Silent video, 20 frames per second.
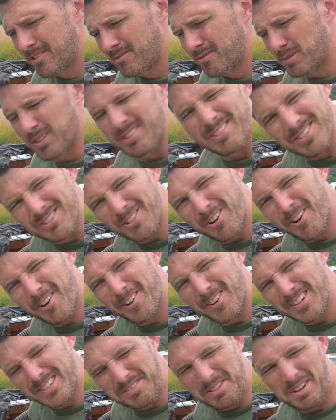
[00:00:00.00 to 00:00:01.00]
but the
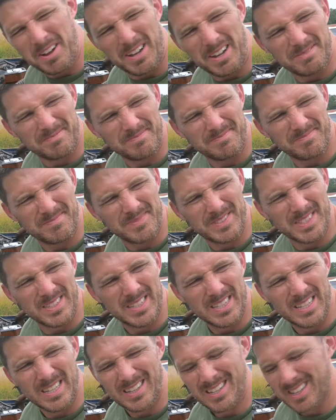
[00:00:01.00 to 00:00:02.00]
starter is not.
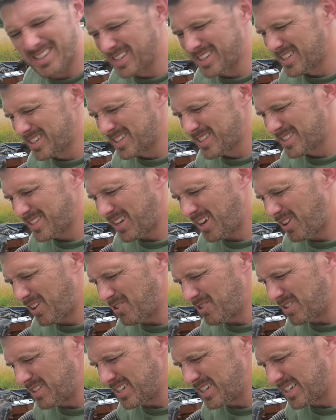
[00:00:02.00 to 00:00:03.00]

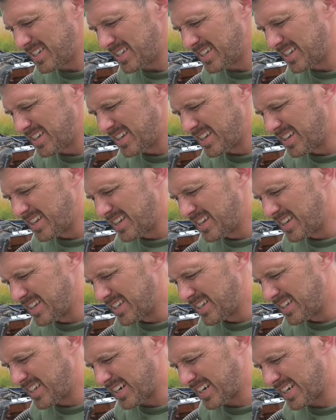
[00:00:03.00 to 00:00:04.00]
So,
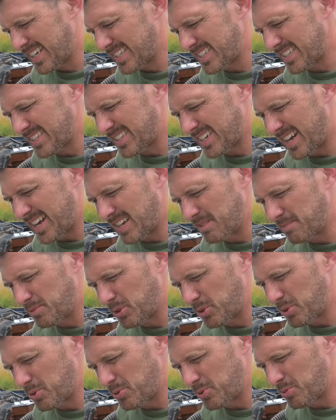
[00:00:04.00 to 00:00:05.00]
I guess it's time
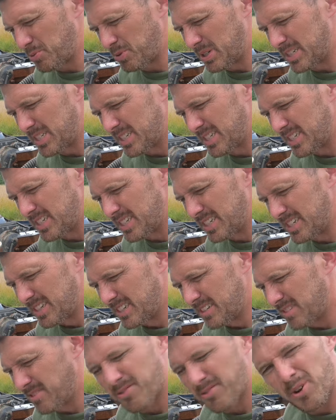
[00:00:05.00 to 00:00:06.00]
to
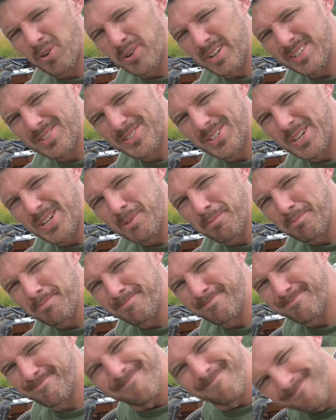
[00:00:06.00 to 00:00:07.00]
throw in a shim
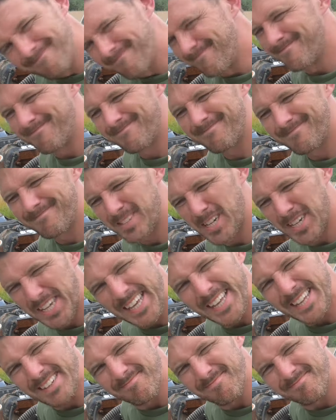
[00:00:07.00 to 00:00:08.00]

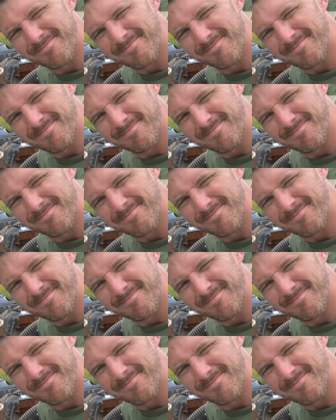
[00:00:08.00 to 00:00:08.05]
again.